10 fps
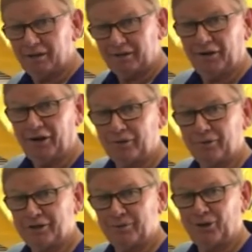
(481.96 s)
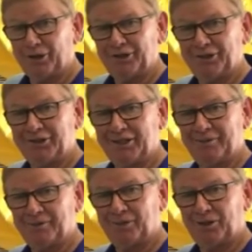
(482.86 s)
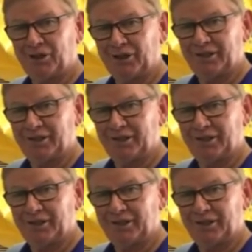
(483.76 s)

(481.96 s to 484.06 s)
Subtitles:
Another reason why you need to keep them clean.